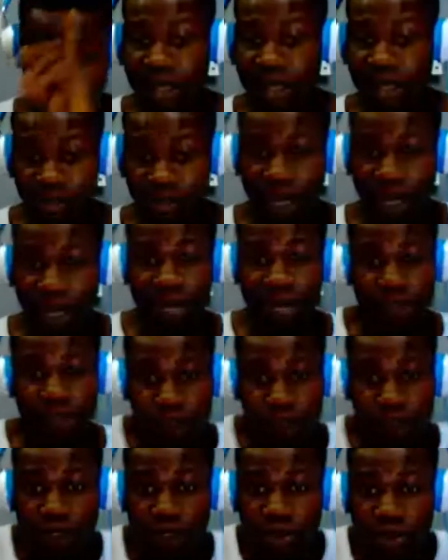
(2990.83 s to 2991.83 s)
Show you what I
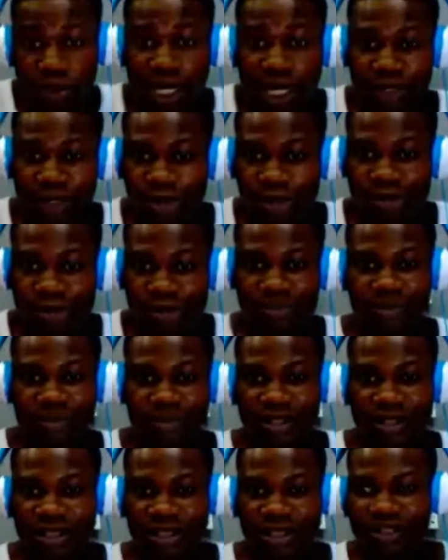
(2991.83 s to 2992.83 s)
do. Trading that
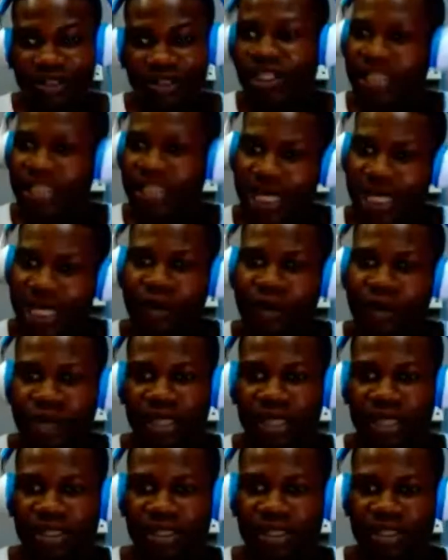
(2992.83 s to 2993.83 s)
way, it
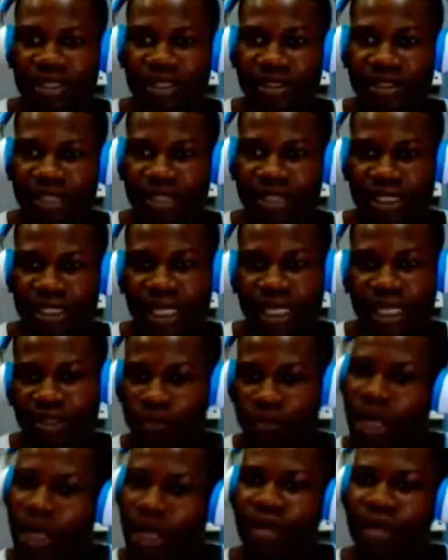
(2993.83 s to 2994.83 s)
takes a while to earn
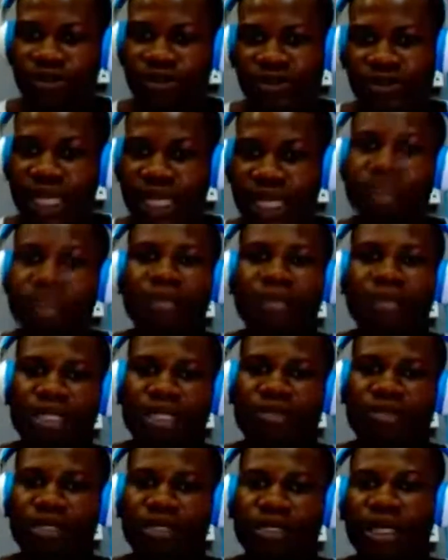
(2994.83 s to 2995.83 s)
money, okay?
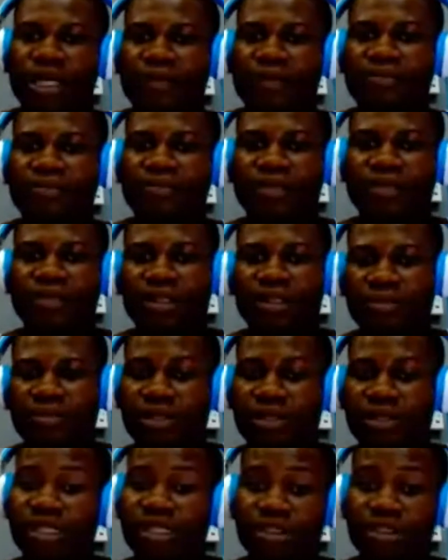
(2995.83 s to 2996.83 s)
But it's the
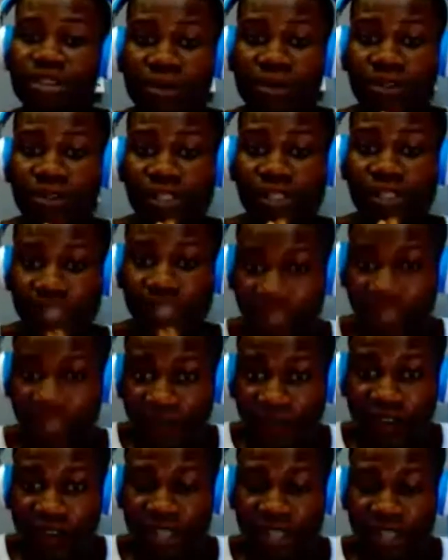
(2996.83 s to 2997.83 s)
most safest
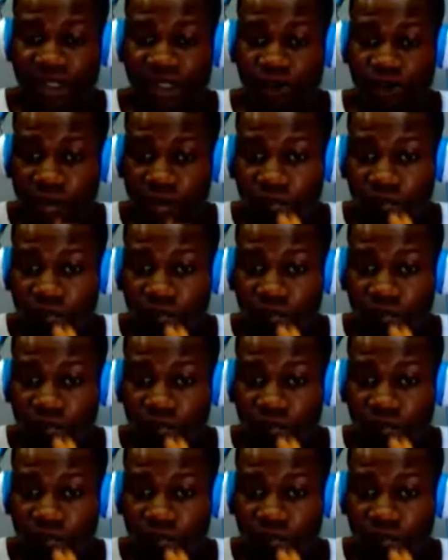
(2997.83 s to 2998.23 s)
way to trade.